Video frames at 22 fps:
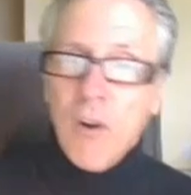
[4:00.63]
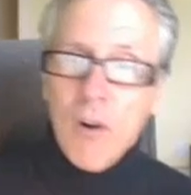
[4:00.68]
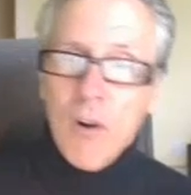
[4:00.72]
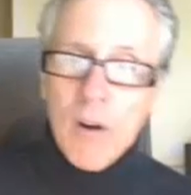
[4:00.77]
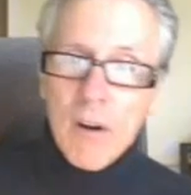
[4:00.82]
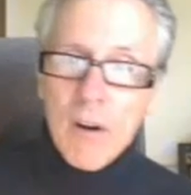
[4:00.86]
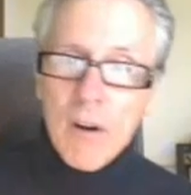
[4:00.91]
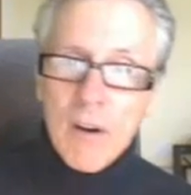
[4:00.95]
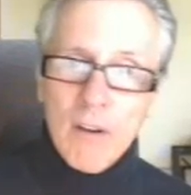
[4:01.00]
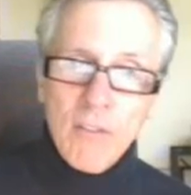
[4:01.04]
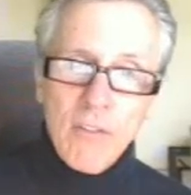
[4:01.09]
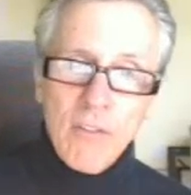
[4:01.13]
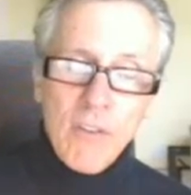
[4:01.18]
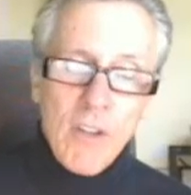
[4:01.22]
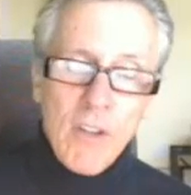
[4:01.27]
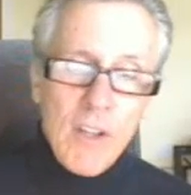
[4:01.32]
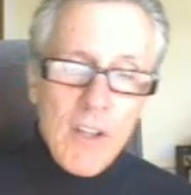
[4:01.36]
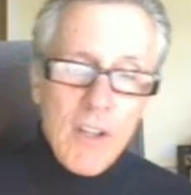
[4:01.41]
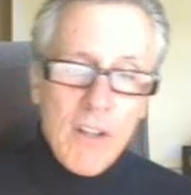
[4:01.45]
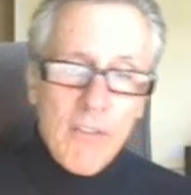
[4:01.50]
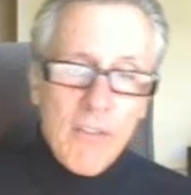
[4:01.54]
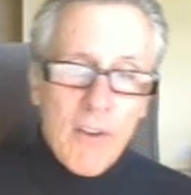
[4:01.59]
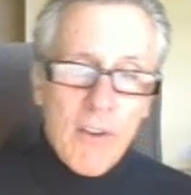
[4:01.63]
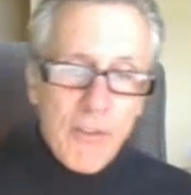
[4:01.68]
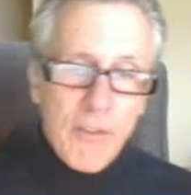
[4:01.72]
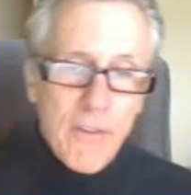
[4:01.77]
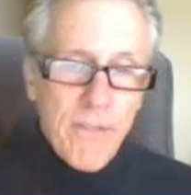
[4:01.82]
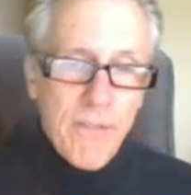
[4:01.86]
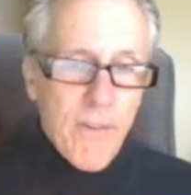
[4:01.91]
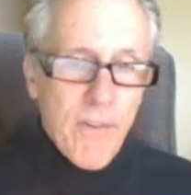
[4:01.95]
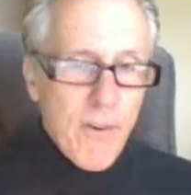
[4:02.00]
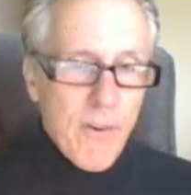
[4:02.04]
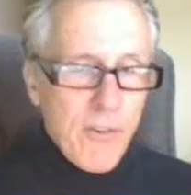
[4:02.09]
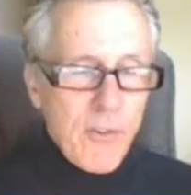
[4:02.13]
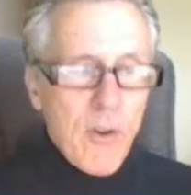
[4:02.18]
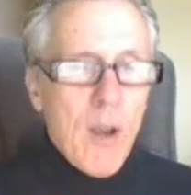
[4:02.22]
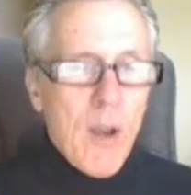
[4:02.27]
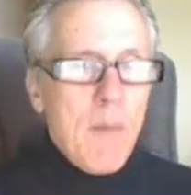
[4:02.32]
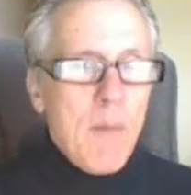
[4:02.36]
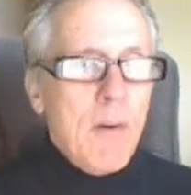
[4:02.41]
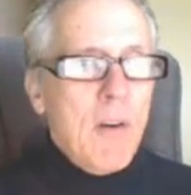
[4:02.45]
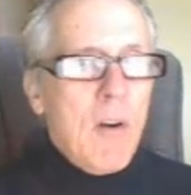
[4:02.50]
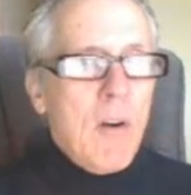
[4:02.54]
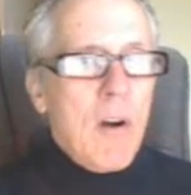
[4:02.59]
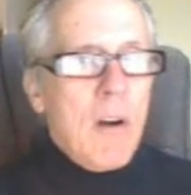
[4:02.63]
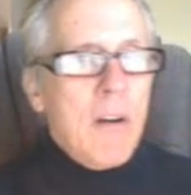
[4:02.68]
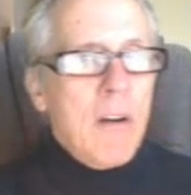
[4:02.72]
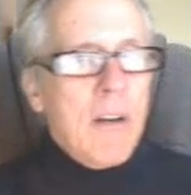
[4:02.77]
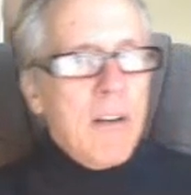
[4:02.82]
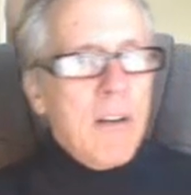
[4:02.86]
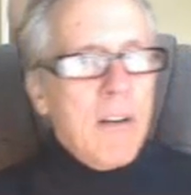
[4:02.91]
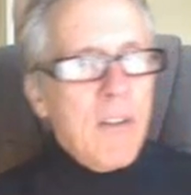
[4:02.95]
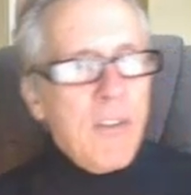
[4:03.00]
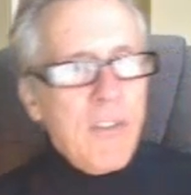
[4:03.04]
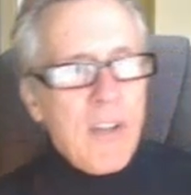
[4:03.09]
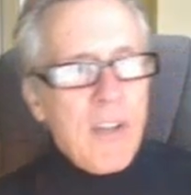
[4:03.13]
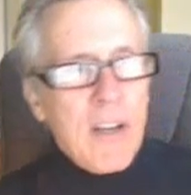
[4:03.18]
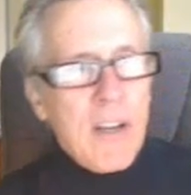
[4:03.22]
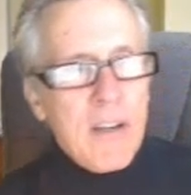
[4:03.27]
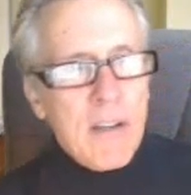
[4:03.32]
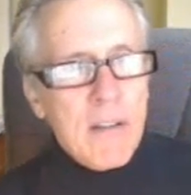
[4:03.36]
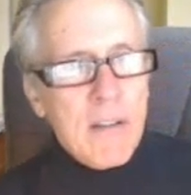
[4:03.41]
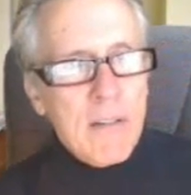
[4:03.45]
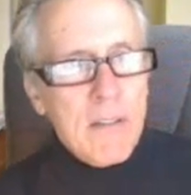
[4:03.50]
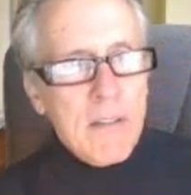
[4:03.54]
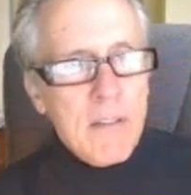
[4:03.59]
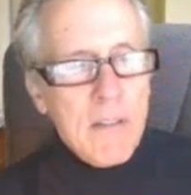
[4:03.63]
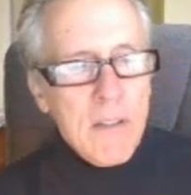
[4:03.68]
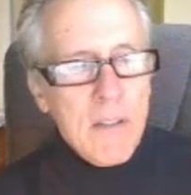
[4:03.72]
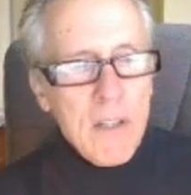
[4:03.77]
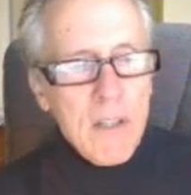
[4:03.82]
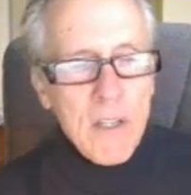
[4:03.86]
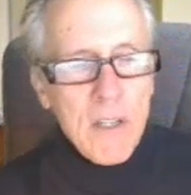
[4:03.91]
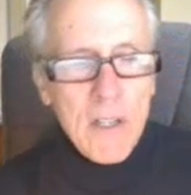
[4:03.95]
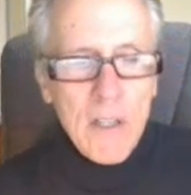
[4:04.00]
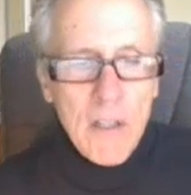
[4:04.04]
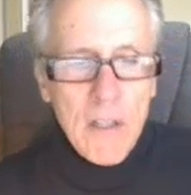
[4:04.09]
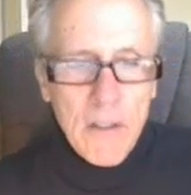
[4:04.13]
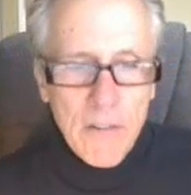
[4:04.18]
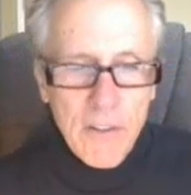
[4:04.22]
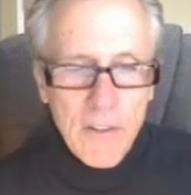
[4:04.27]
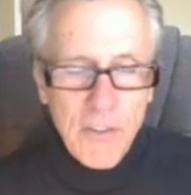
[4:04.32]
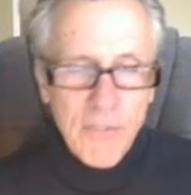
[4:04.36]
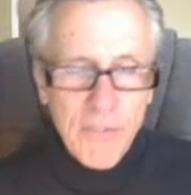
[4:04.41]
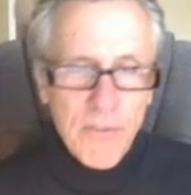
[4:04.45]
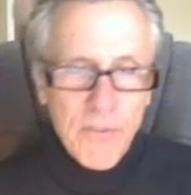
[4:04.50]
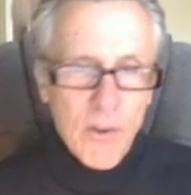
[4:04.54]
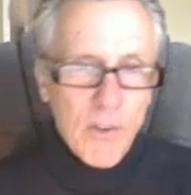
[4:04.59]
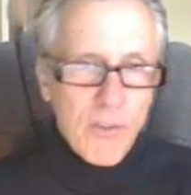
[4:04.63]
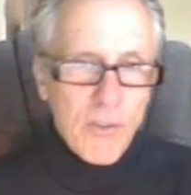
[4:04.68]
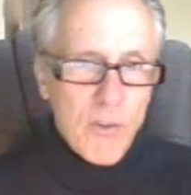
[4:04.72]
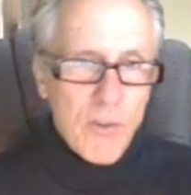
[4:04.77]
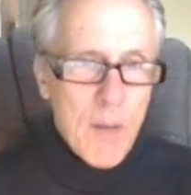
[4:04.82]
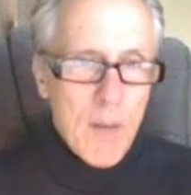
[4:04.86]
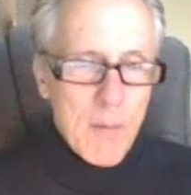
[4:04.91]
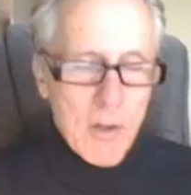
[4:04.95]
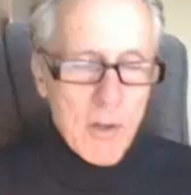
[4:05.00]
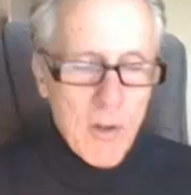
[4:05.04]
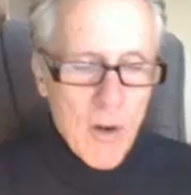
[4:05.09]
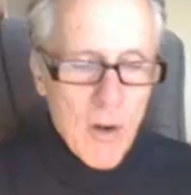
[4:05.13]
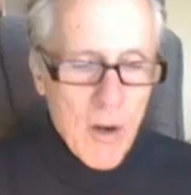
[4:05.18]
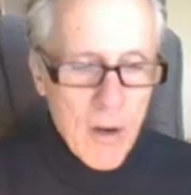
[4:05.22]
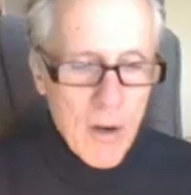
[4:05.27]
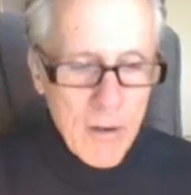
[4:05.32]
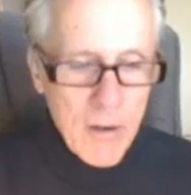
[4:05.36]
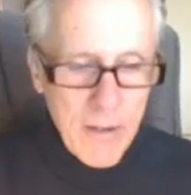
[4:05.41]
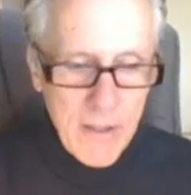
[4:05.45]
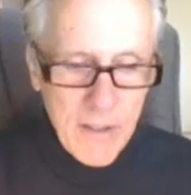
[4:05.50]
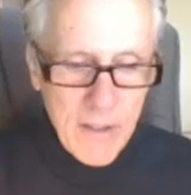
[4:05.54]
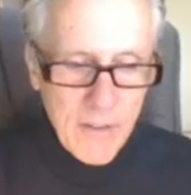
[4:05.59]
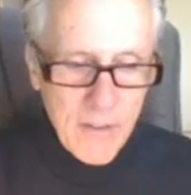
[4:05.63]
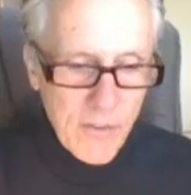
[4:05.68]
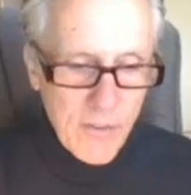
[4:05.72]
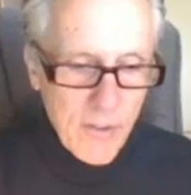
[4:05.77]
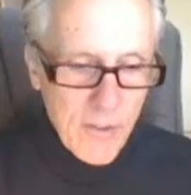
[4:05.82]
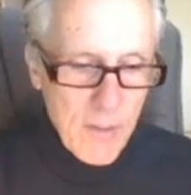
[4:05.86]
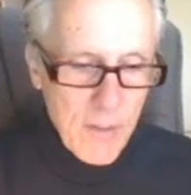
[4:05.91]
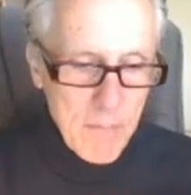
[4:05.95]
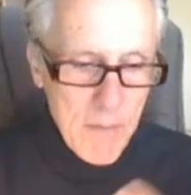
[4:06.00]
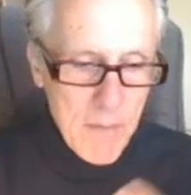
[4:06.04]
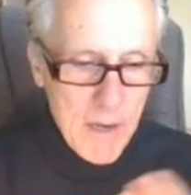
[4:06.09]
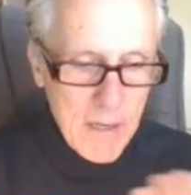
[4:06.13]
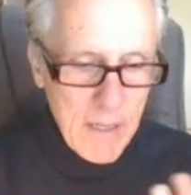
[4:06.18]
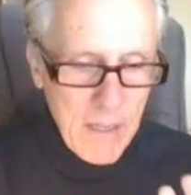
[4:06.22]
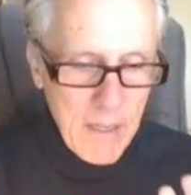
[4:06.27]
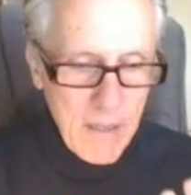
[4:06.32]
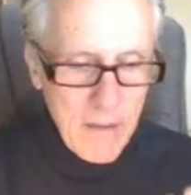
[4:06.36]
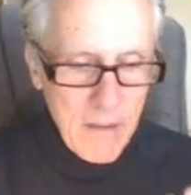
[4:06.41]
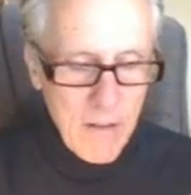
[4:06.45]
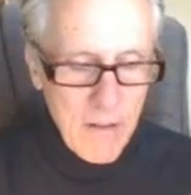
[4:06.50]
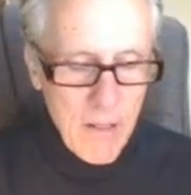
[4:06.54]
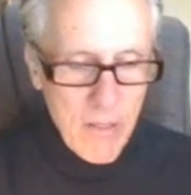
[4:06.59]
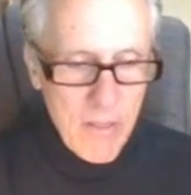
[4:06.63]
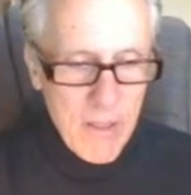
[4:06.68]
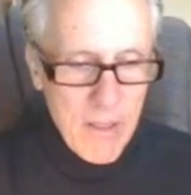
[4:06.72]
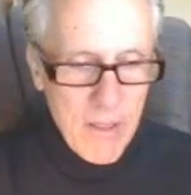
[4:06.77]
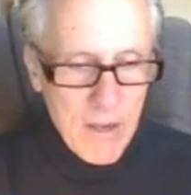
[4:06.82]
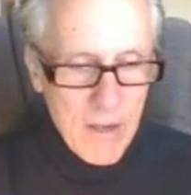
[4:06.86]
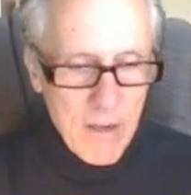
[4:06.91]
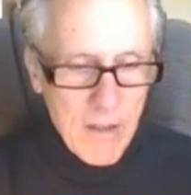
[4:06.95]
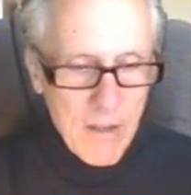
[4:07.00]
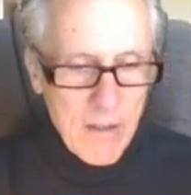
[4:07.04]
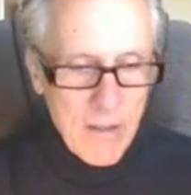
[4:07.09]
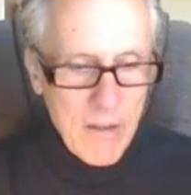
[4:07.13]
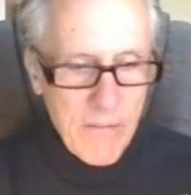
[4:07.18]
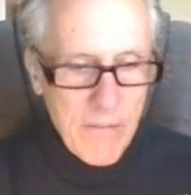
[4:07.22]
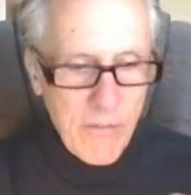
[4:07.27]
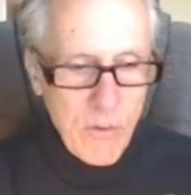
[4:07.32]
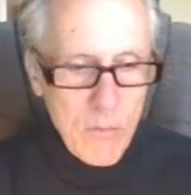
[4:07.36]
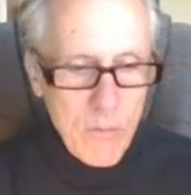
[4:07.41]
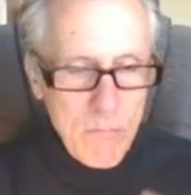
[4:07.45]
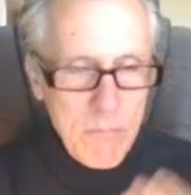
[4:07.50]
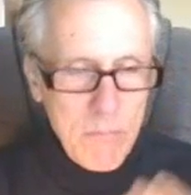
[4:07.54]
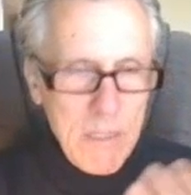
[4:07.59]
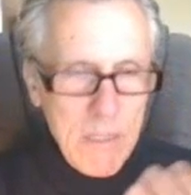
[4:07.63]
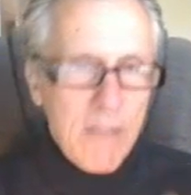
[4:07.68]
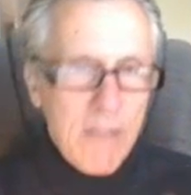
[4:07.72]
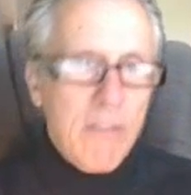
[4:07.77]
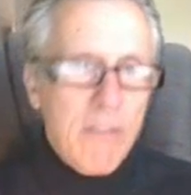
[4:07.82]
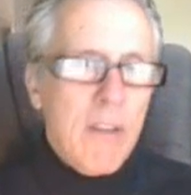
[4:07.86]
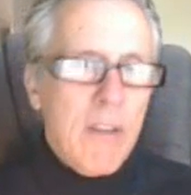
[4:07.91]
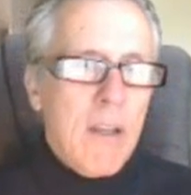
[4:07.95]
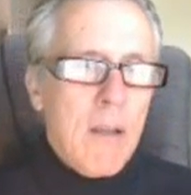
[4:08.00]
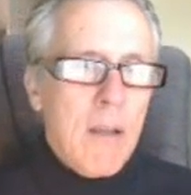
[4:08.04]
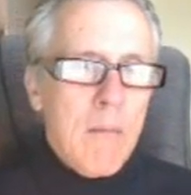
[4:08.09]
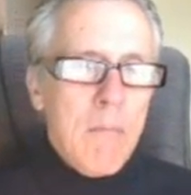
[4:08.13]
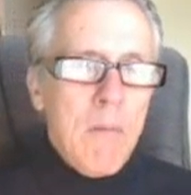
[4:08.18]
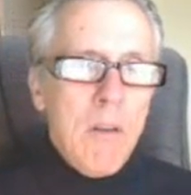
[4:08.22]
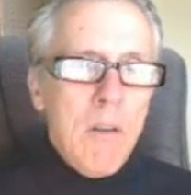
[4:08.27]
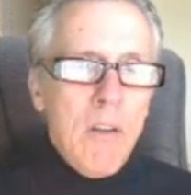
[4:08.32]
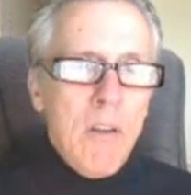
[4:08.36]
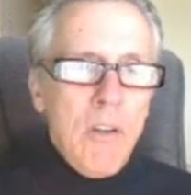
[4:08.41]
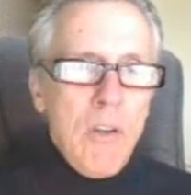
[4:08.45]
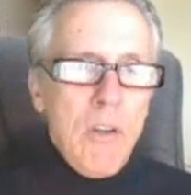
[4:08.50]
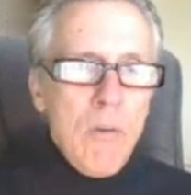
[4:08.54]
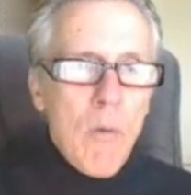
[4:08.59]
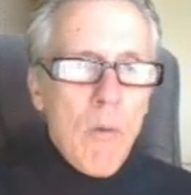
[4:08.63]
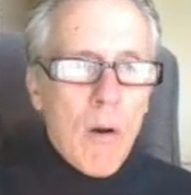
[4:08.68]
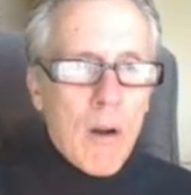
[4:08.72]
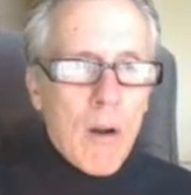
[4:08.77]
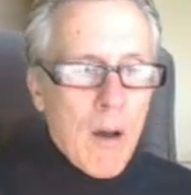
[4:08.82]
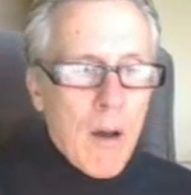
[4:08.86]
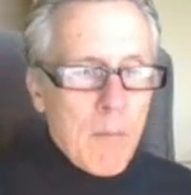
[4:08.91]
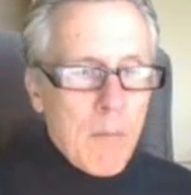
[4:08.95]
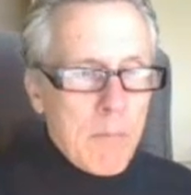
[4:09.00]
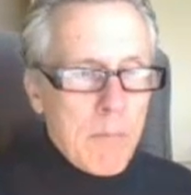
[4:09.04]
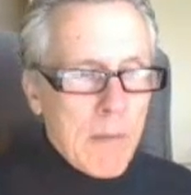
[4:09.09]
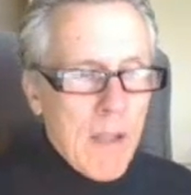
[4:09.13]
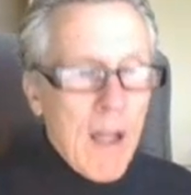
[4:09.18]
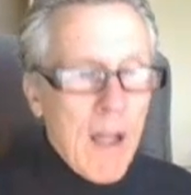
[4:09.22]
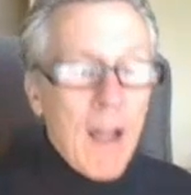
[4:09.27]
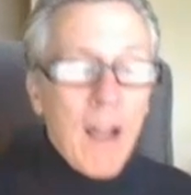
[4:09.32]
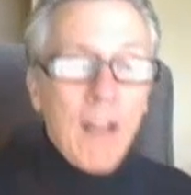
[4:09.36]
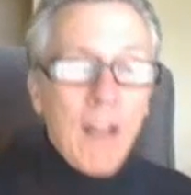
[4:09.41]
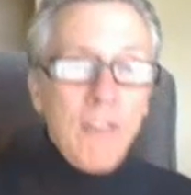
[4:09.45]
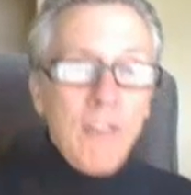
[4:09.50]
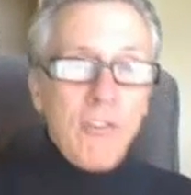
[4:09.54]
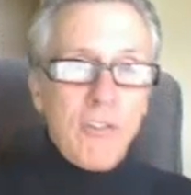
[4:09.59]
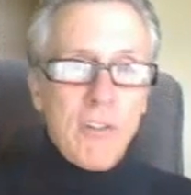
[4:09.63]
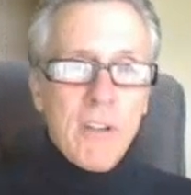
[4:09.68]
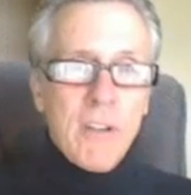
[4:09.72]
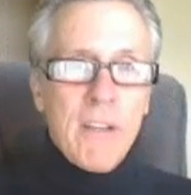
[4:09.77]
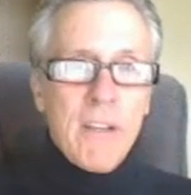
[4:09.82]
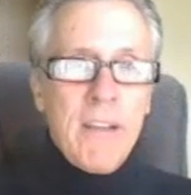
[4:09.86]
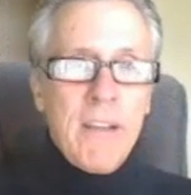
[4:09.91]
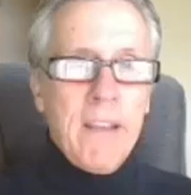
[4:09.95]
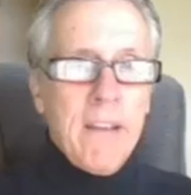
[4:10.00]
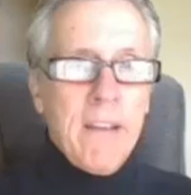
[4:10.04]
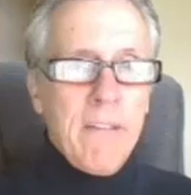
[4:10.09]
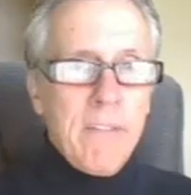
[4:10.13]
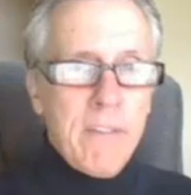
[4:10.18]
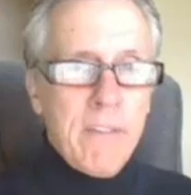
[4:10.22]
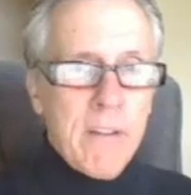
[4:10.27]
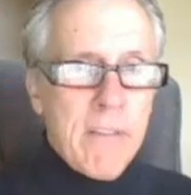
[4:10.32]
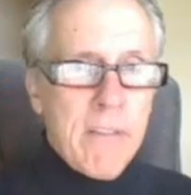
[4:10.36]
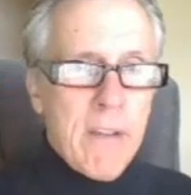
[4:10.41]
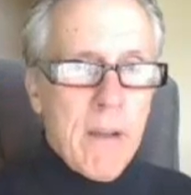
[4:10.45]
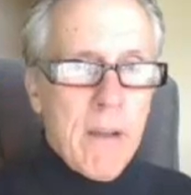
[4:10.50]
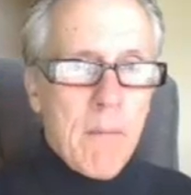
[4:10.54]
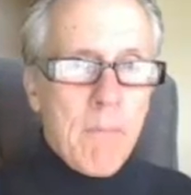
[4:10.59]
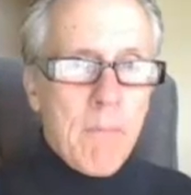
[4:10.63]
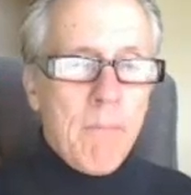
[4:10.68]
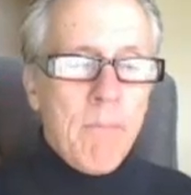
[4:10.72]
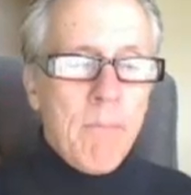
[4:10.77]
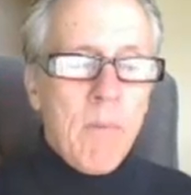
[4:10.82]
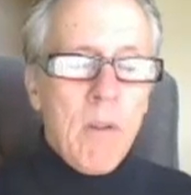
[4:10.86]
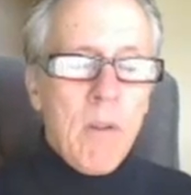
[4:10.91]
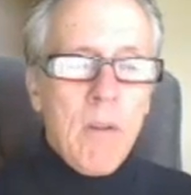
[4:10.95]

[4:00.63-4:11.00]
cards, there's a first karma card and a second. This first karma card is somebody that if you meet them, you are obliged to give to them.